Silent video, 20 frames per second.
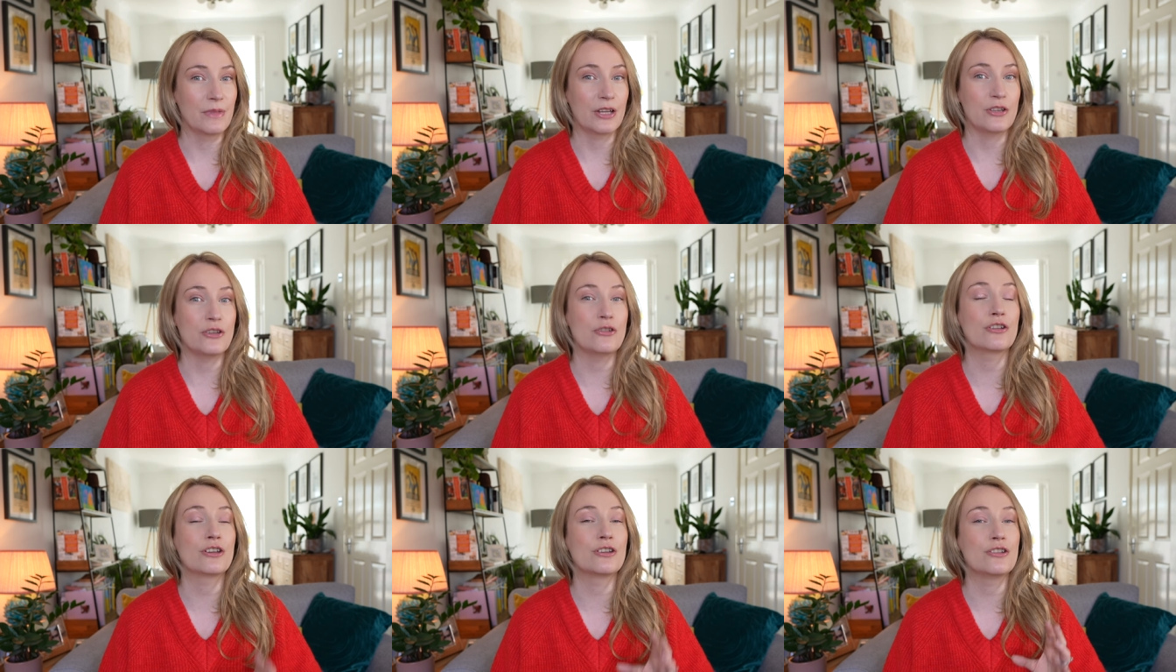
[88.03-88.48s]

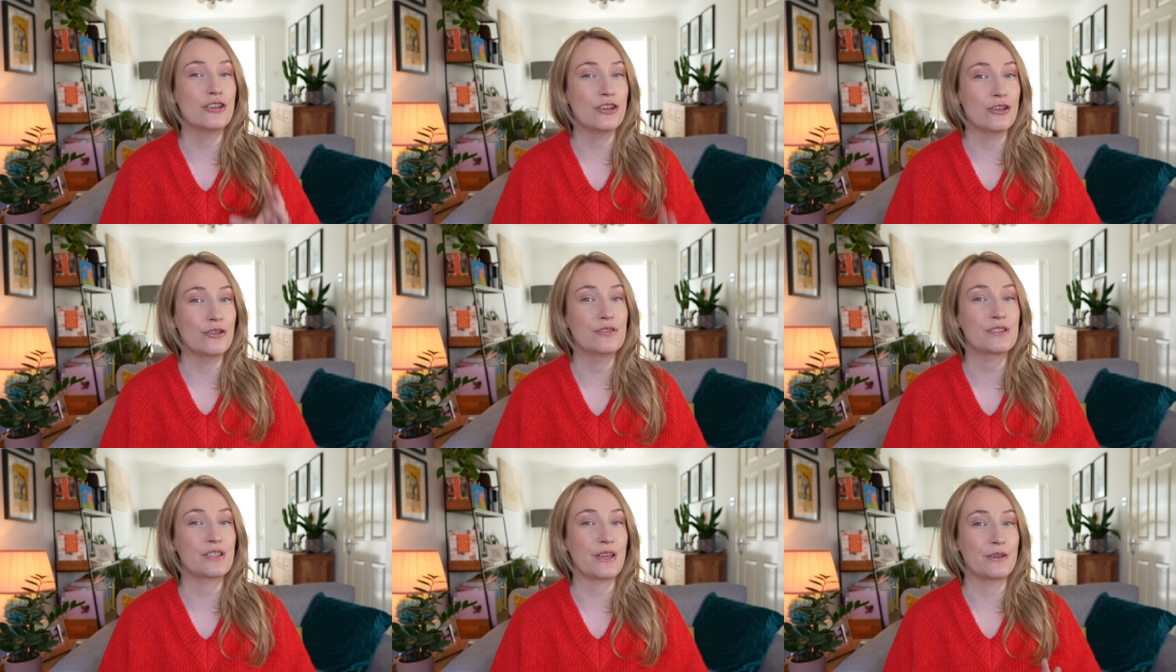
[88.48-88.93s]
and you can
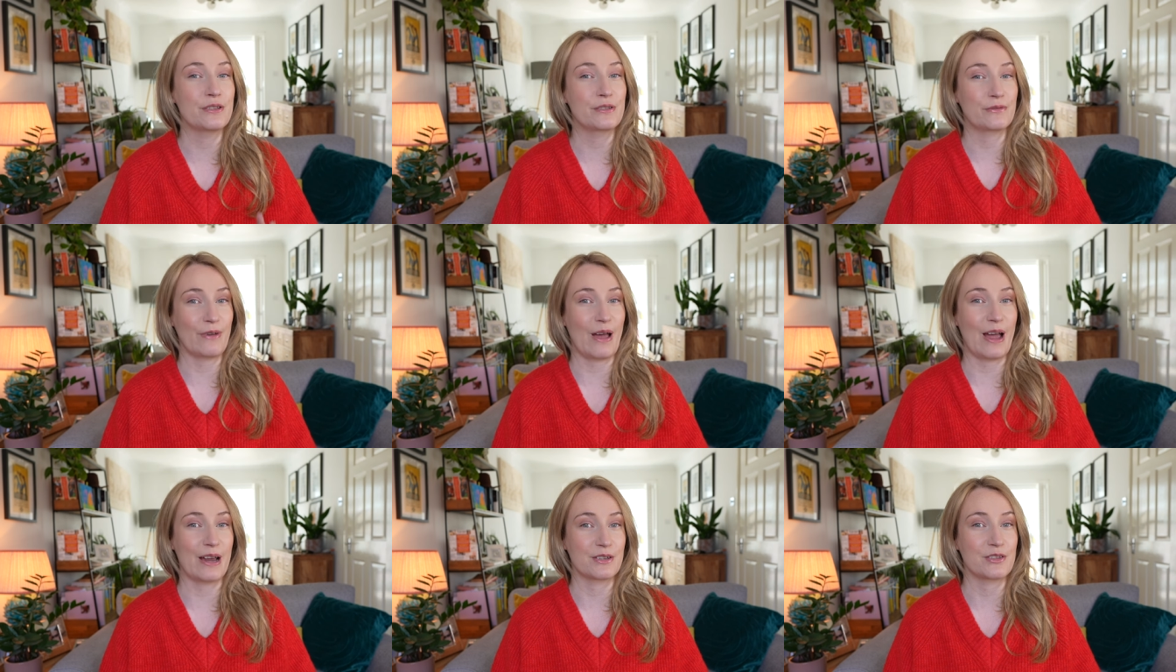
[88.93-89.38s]
use those
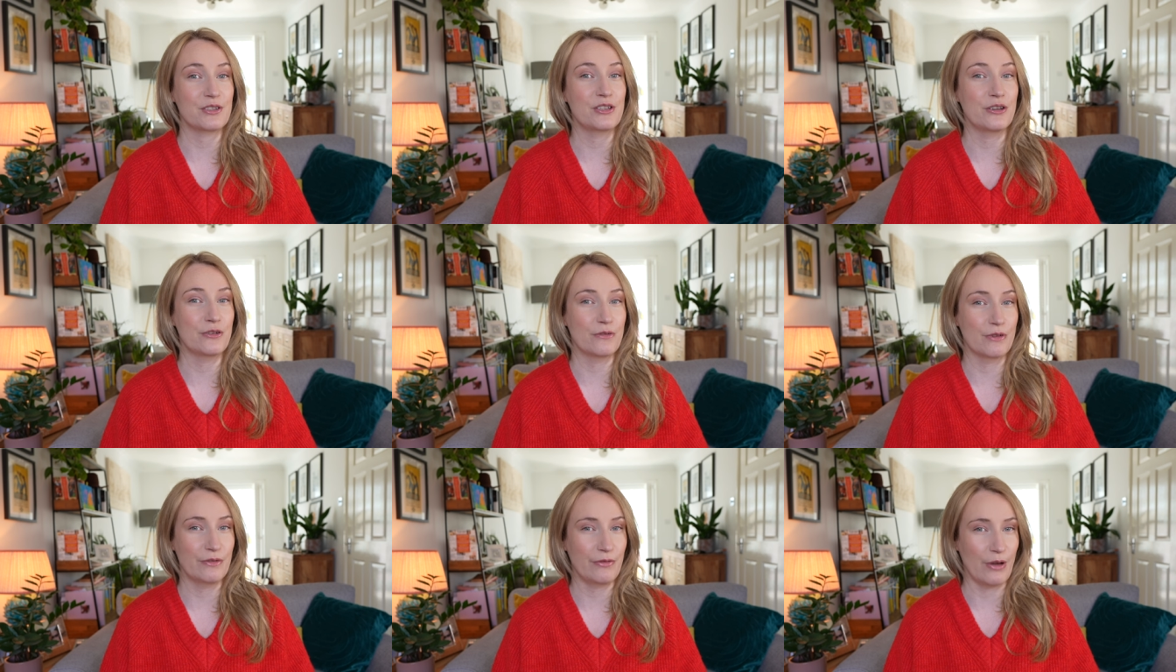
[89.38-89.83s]
facts
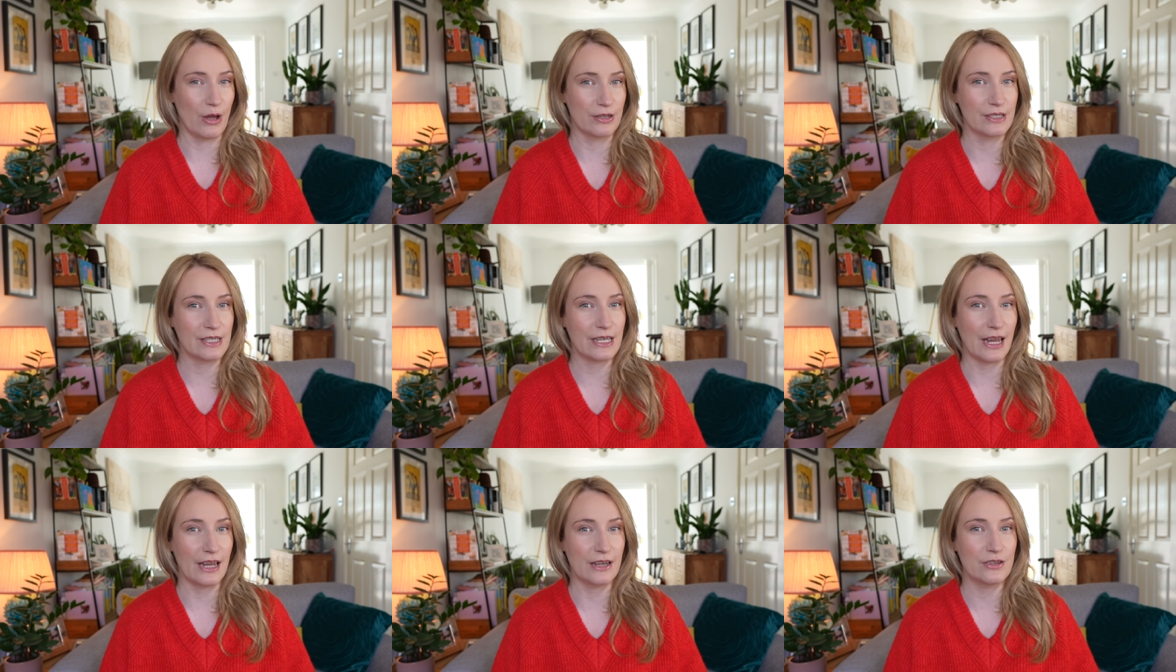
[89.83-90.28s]
to your
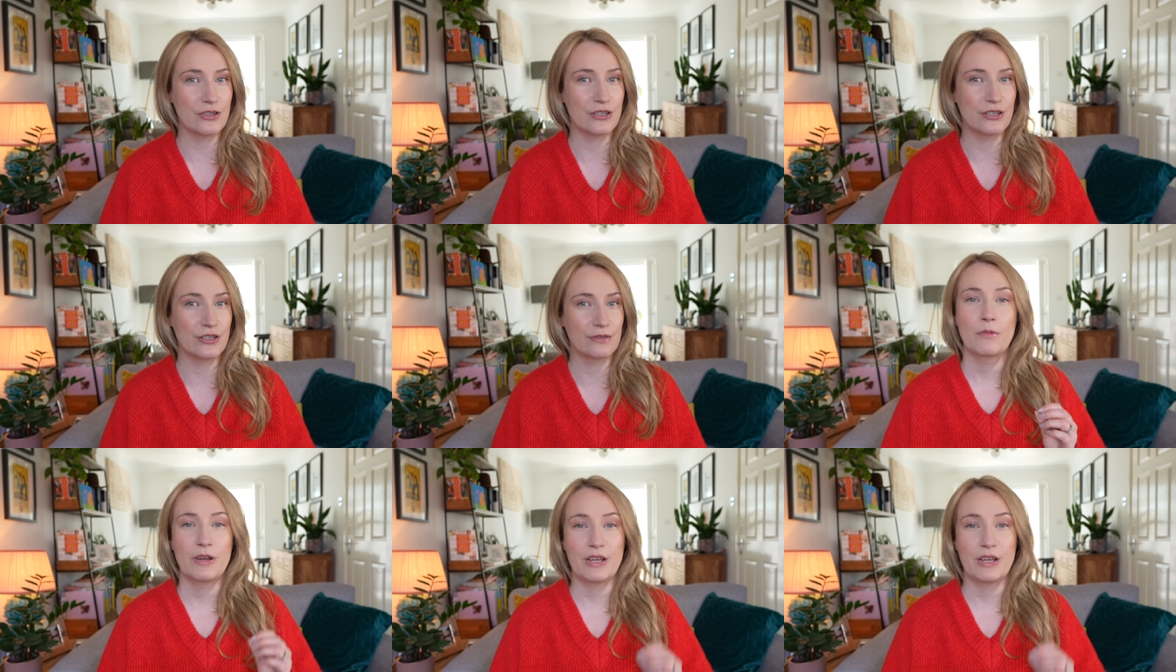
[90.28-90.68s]
advantage.